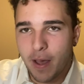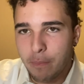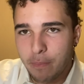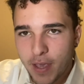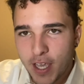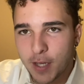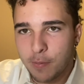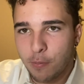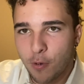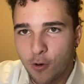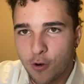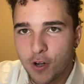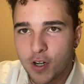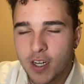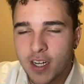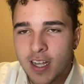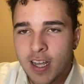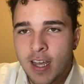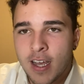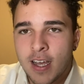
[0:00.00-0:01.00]
big board.
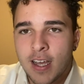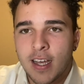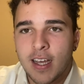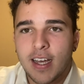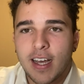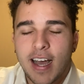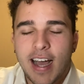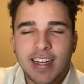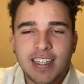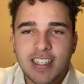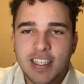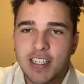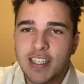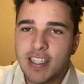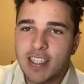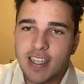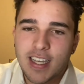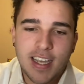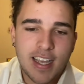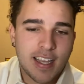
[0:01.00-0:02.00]
I
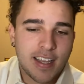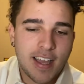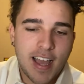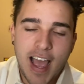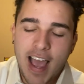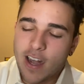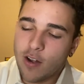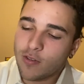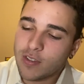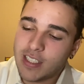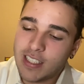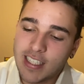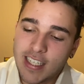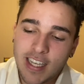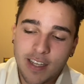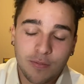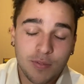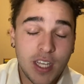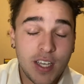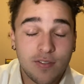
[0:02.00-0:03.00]
don't see
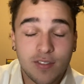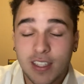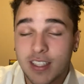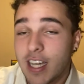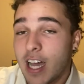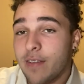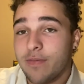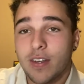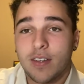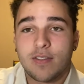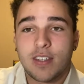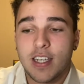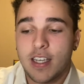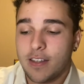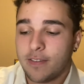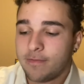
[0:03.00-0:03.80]
him leaving the top 15.